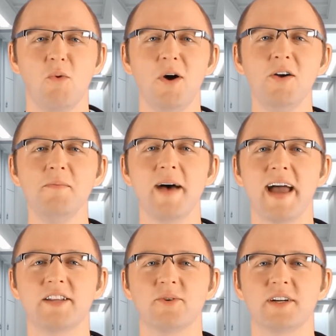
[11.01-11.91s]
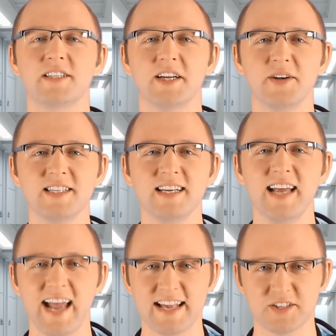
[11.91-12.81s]
Welcome back to our series on
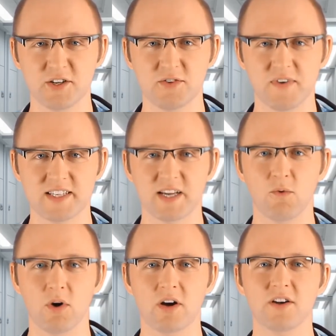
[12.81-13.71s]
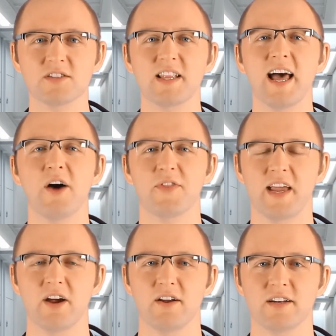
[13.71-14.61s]
hazards facing workers in the
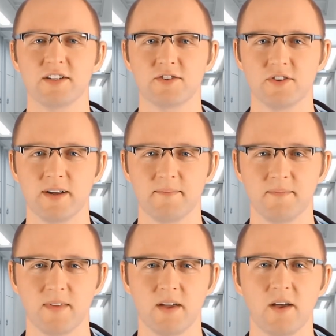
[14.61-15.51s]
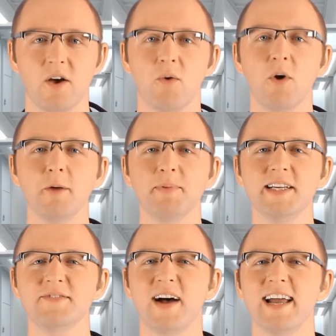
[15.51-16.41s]
healthcare industry.
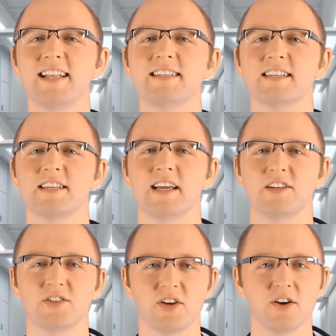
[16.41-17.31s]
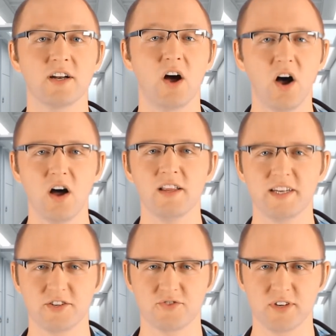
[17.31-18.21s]
Workplace violence is a concern in all
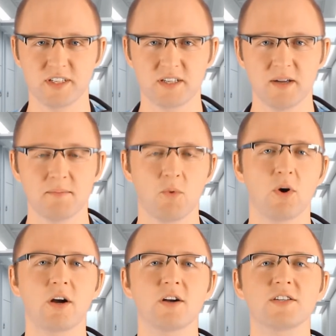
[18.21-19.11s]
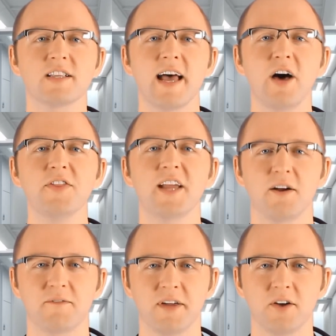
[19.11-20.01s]
industries, but workers in the
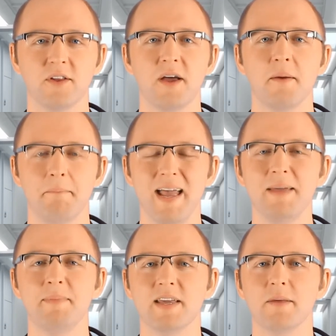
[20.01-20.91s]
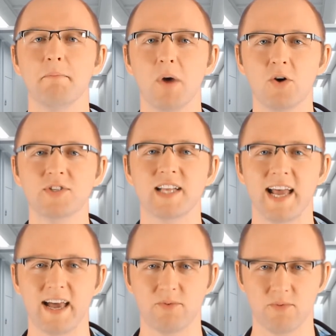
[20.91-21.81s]
healthcare field may be the most
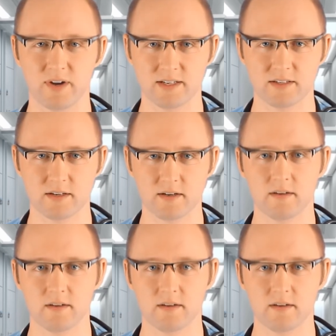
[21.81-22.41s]
at risk.